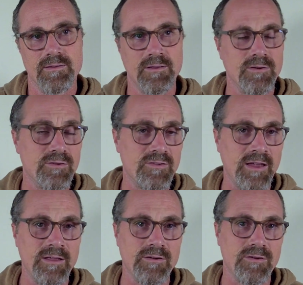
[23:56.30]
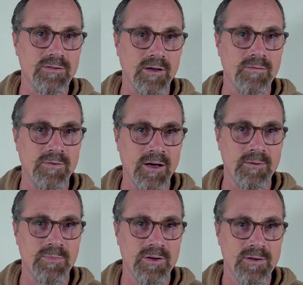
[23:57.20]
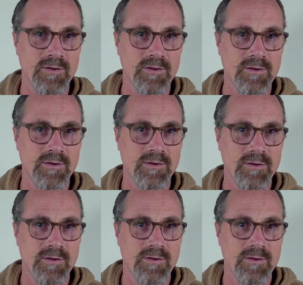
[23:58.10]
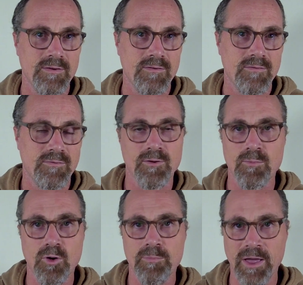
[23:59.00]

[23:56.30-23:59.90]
then you're setting yourself up for more